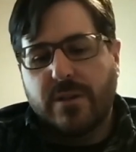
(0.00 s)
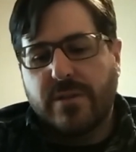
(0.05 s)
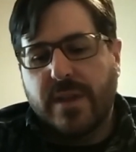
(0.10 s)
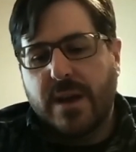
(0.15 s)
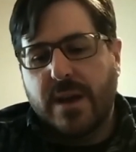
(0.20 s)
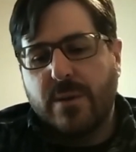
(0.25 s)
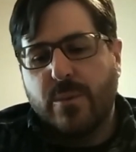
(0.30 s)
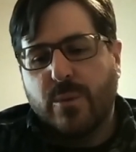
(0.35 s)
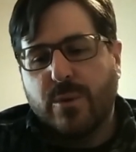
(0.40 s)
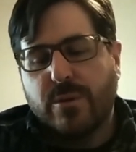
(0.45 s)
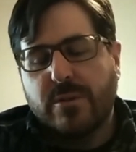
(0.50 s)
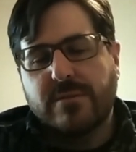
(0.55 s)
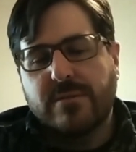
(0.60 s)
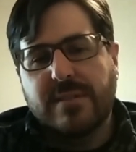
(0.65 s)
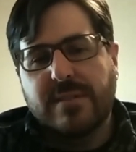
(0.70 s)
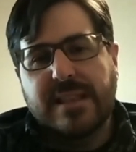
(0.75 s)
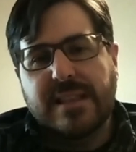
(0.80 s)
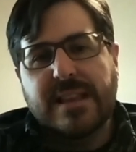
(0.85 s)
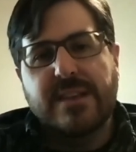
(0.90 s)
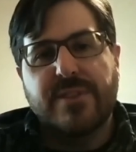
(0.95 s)
they were
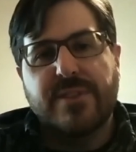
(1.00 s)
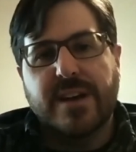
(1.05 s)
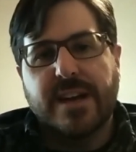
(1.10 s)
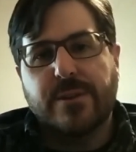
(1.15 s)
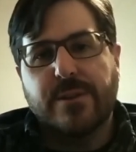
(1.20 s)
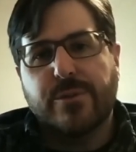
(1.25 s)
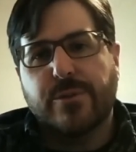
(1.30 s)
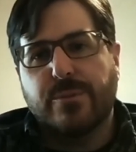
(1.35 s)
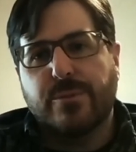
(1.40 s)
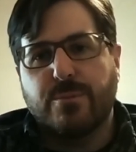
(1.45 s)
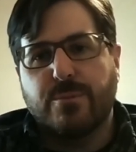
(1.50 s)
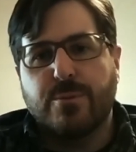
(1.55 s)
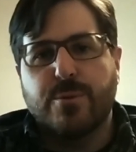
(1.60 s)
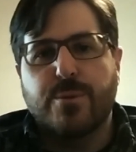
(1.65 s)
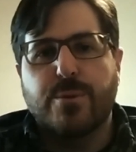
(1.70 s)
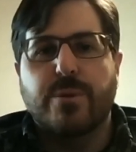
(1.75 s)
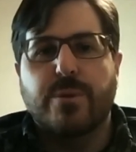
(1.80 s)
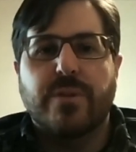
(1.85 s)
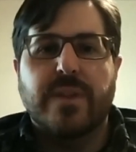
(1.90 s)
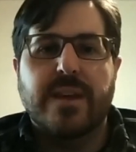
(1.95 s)
living
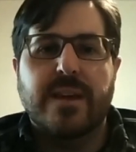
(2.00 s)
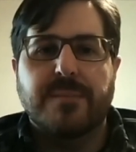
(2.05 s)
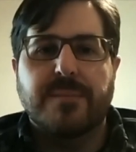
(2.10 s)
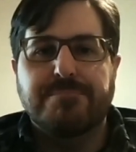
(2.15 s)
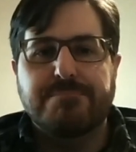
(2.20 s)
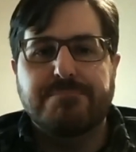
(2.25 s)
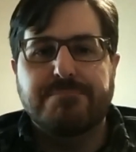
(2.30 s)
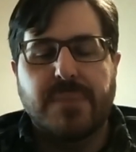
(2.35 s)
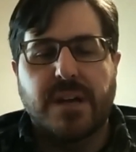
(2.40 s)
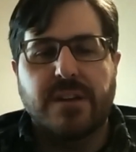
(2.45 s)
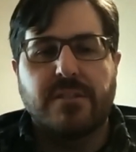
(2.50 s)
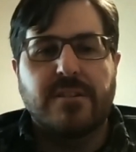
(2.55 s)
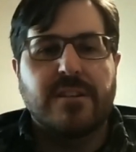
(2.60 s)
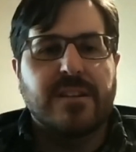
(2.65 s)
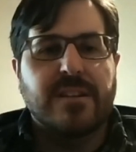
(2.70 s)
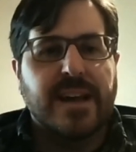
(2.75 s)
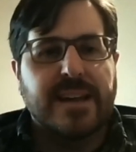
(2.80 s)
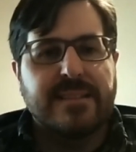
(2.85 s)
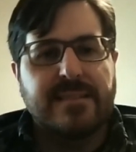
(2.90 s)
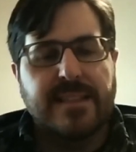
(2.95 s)
through the
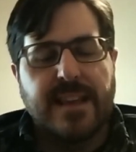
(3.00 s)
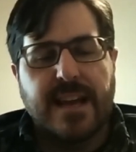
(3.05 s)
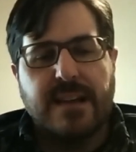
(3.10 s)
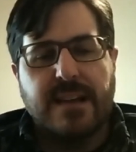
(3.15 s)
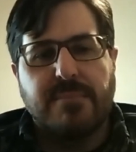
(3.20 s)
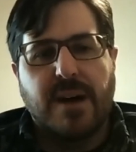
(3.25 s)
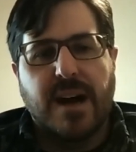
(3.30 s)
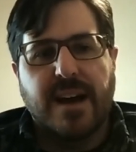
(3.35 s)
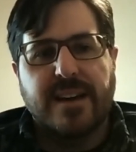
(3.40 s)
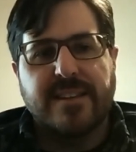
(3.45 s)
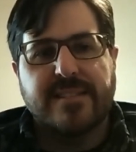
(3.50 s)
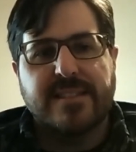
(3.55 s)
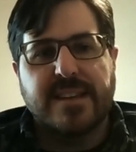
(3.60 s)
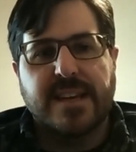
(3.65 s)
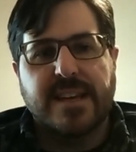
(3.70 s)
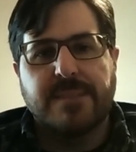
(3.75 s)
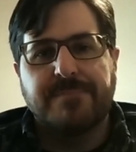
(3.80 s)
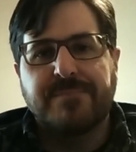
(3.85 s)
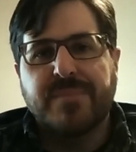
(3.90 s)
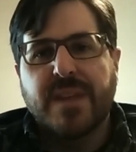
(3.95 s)
middle and late
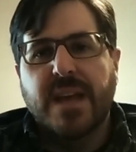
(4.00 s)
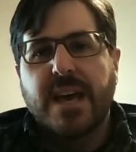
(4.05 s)
Miocene